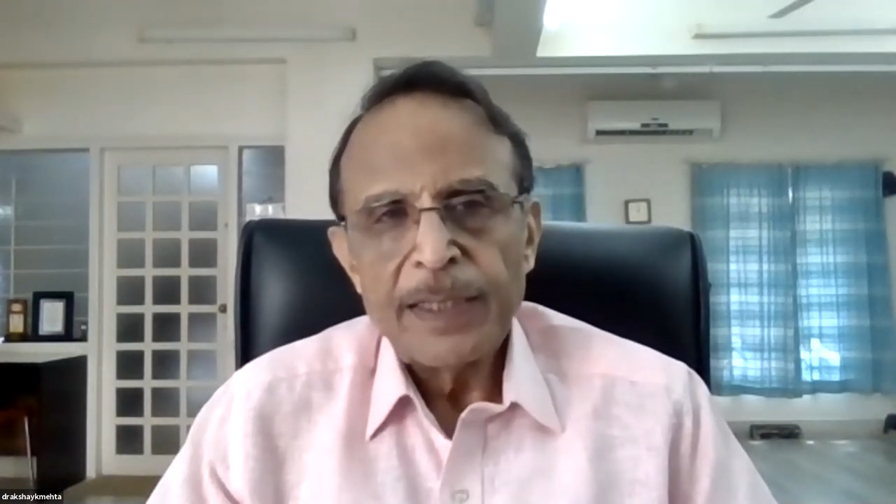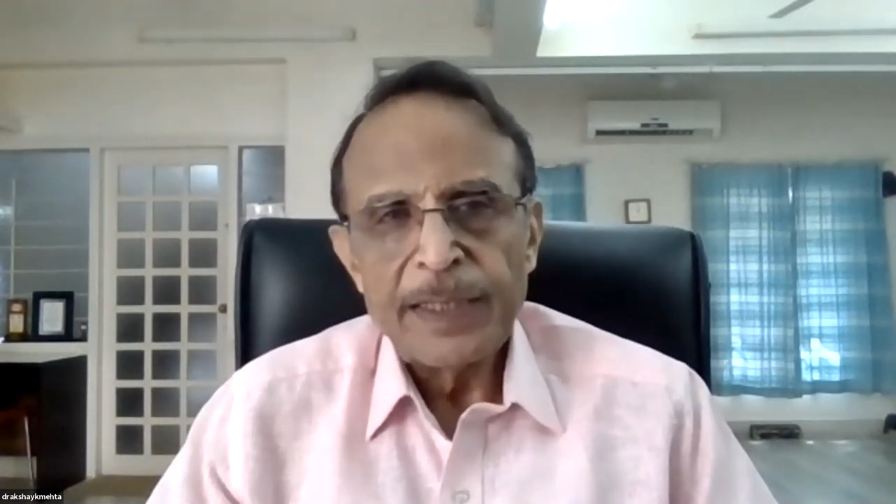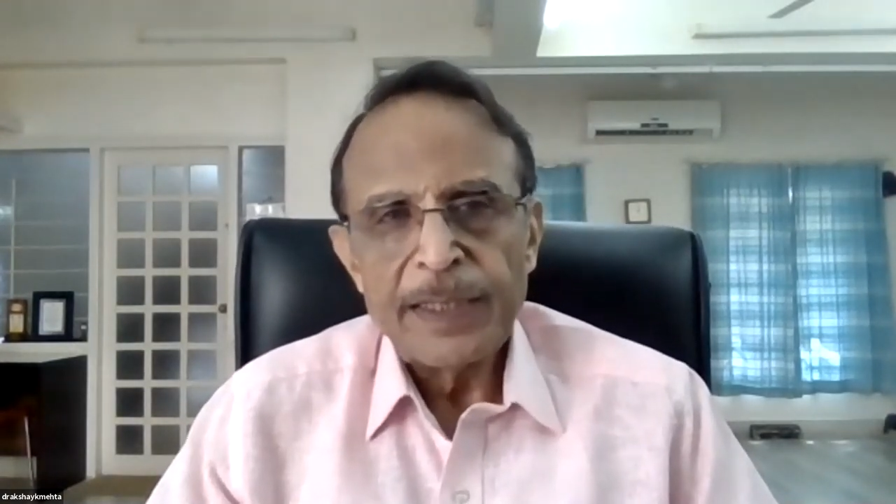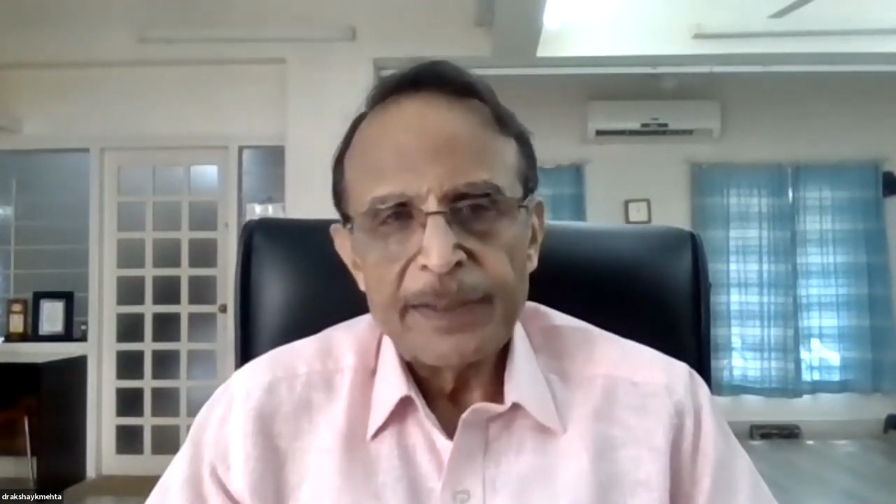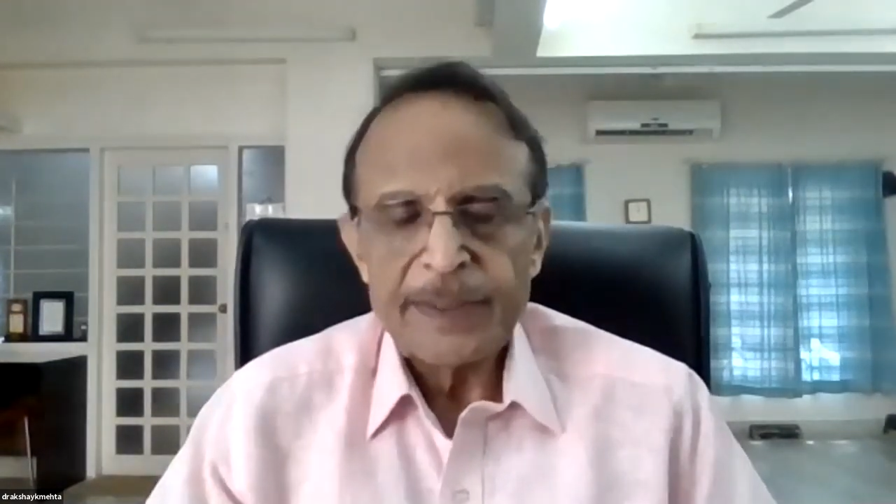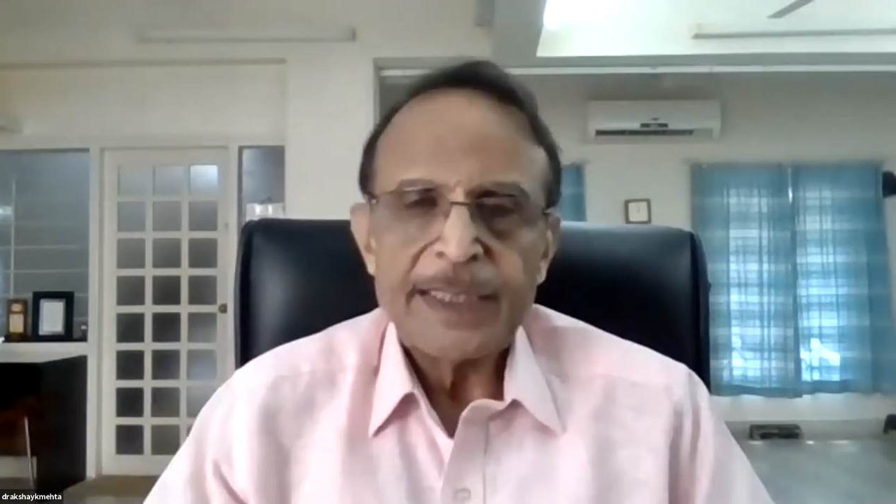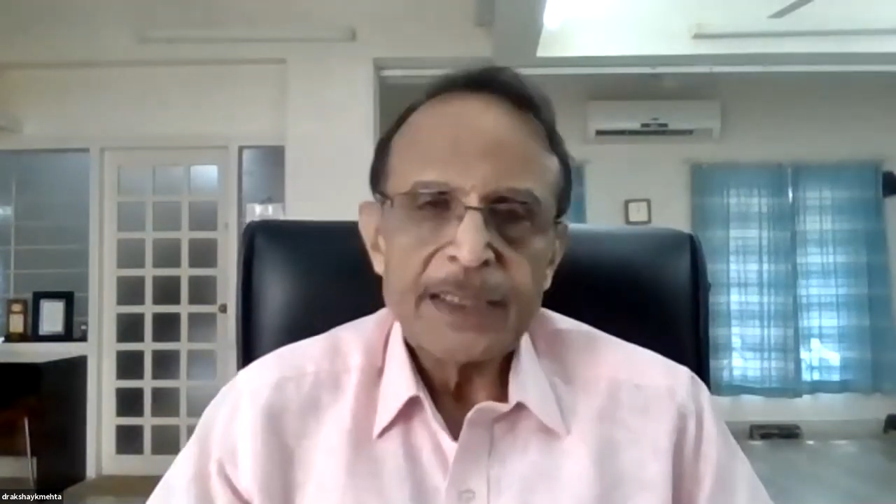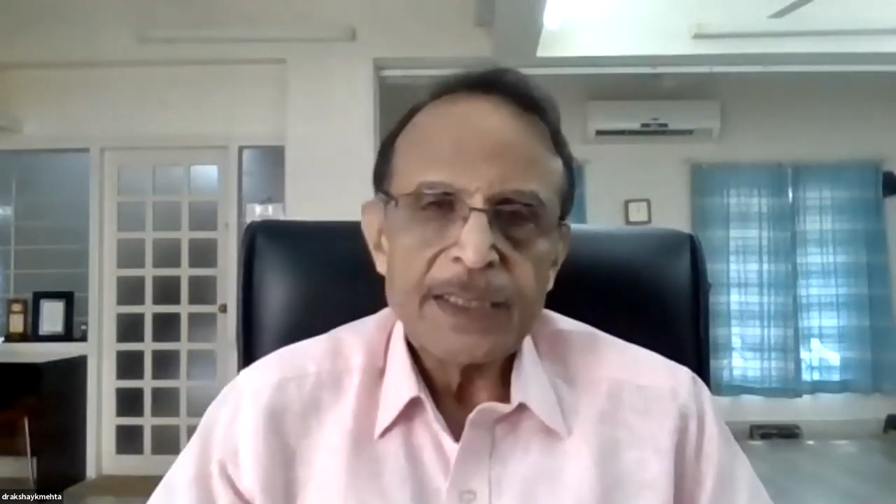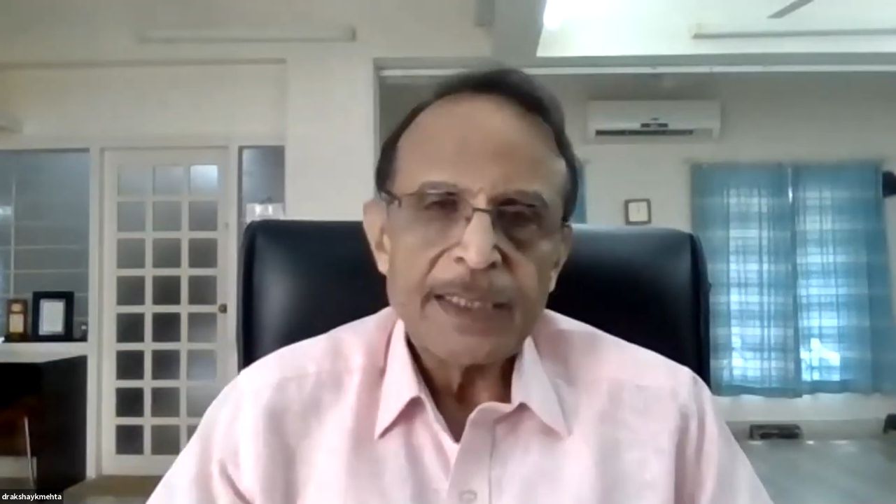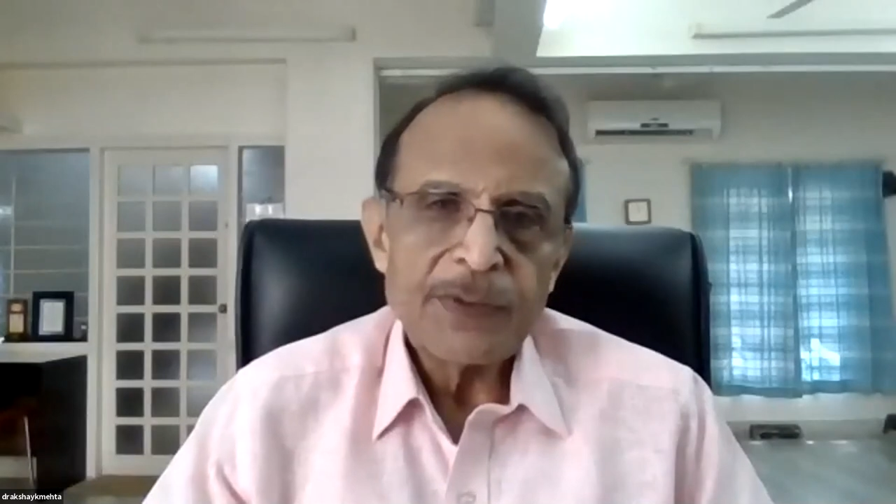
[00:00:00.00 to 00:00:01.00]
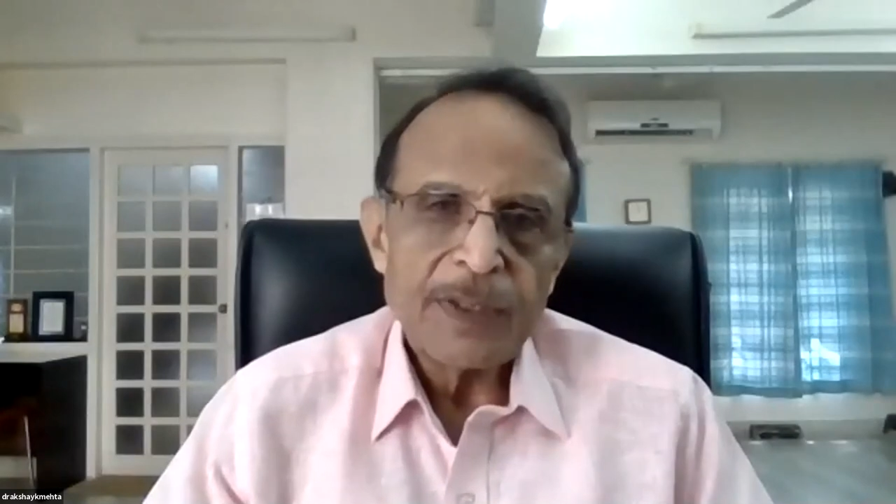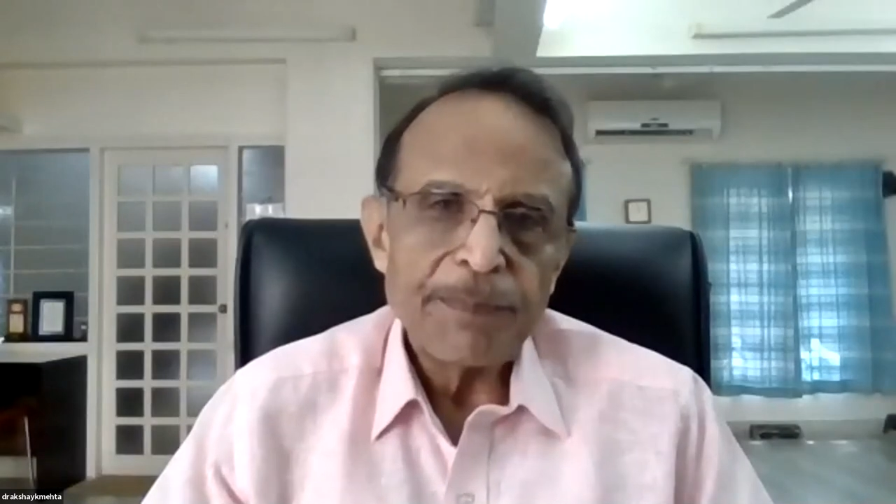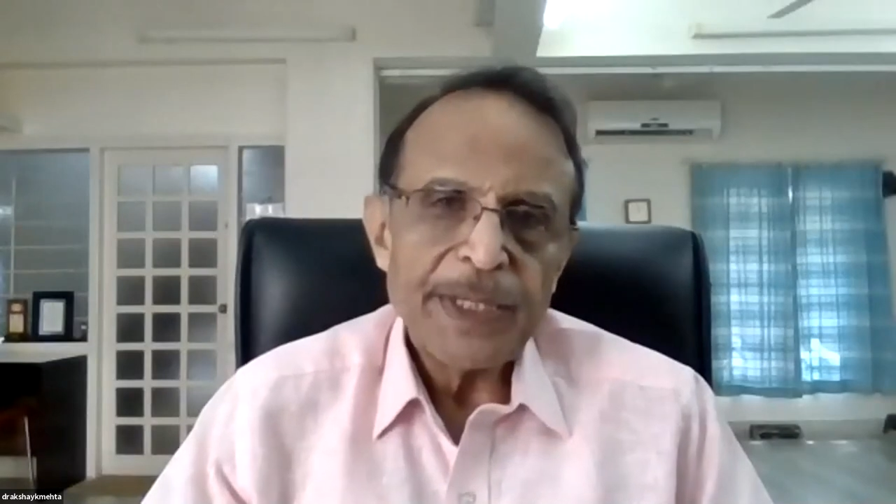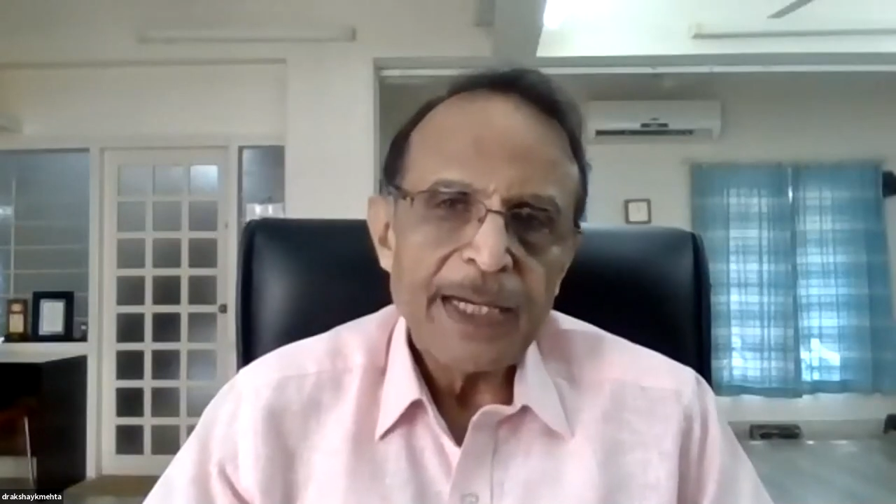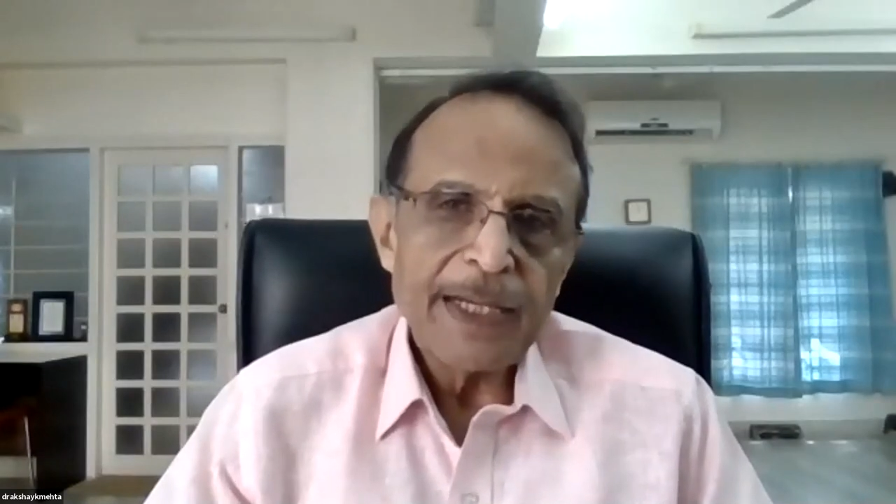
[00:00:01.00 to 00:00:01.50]
about resuscitation,
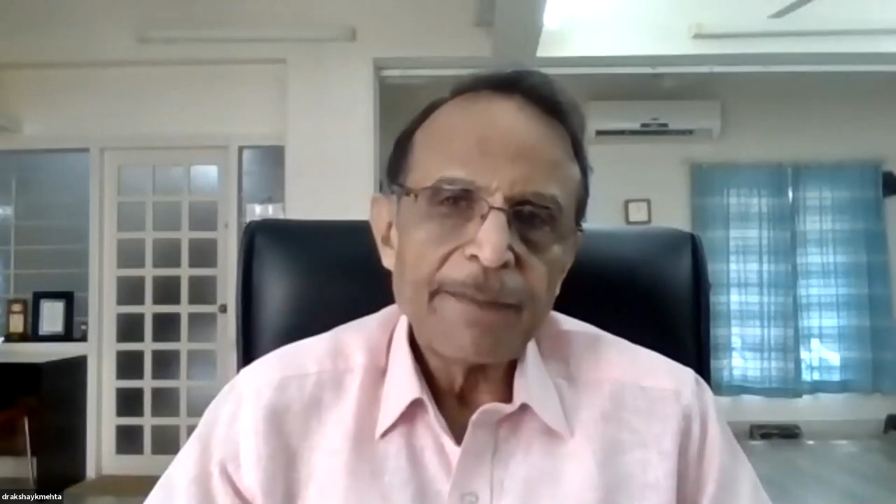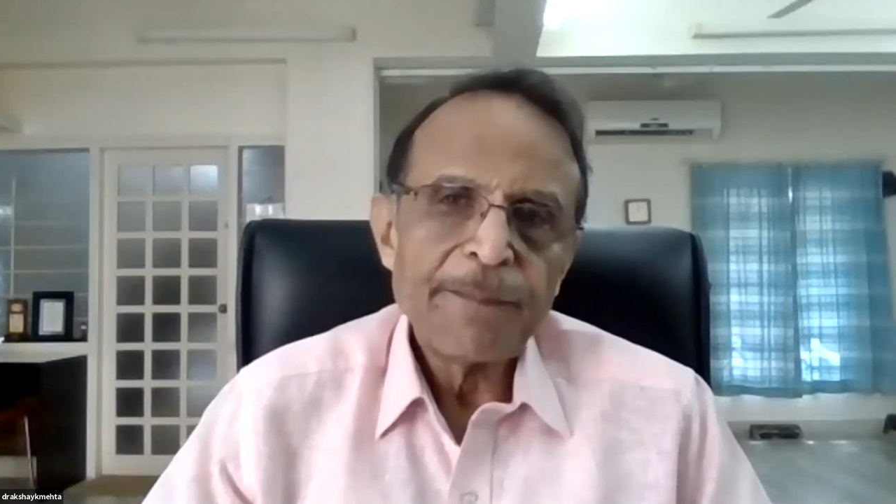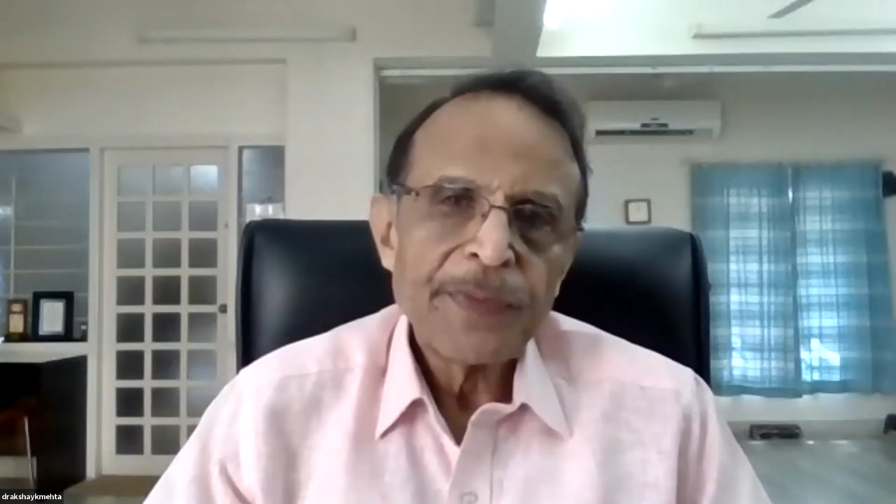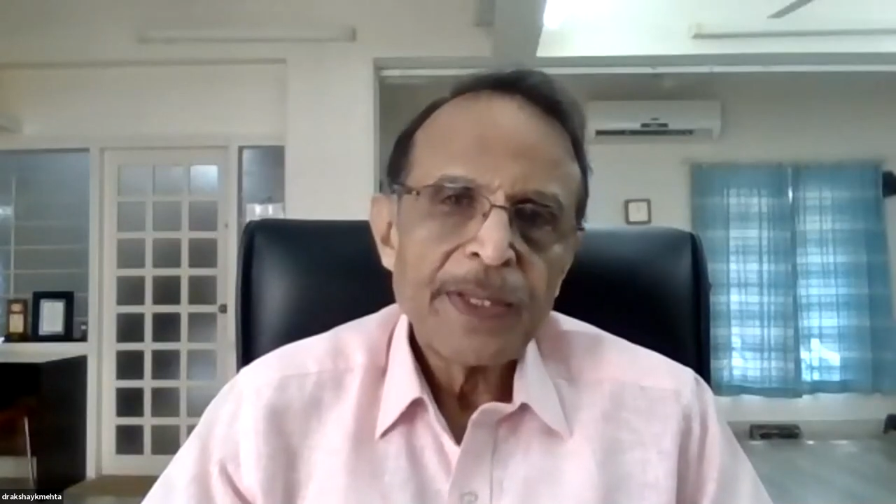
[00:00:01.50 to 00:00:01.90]
CPR,